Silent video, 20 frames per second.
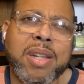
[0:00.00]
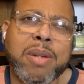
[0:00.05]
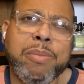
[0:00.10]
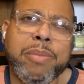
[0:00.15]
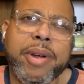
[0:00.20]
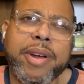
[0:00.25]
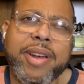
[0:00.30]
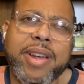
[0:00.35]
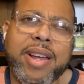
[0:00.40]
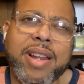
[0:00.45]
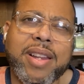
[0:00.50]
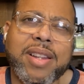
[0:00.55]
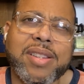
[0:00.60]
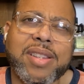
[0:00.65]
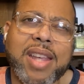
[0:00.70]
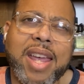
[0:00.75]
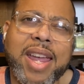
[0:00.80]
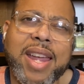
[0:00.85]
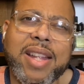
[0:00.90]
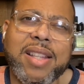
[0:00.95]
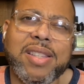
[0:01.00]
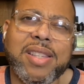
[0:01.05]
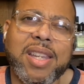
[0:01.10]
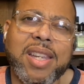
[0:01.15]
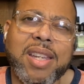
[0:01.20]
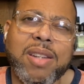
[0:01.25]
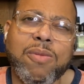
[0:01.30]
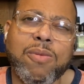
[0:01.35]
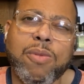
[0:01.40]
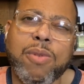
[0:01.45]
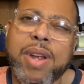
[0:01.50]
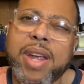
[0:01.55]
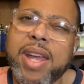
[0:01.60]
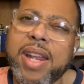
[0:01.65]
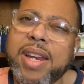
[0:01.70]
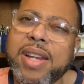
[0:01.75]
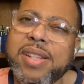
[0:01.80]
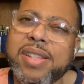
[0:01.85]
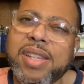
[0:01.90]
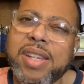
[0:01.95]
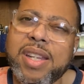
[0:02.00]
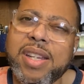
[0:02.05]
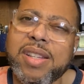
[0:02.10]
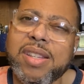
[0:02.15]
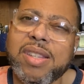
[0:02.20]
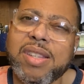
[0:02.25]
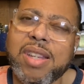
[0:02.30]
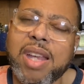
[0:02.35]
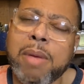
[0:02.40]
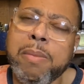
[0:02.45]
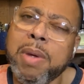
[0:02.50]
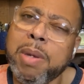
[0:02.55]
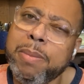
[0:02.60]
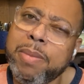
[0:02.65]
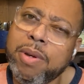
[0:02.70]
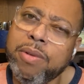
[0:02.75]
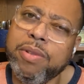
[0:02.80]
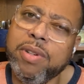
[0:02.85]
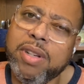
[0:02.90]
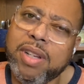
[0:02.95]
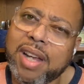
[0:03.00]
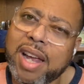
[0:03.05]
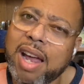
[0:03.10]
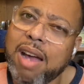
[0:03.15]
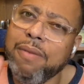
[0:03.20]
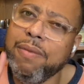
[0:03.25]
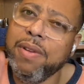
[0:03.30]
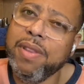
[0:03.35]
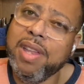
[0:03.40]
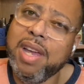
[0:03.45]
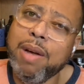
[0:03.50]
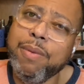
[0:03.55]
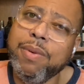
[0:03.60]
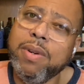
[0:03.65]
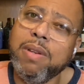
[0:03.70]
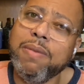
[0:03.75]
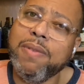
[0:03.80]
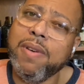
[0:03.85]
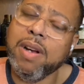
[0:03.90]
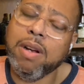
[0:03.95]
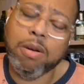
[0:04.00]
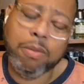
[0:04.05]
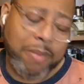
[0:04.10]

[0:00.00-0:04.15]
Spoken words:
Perry Ellis 18 Red Intense. I may be on the lookout for that one if I go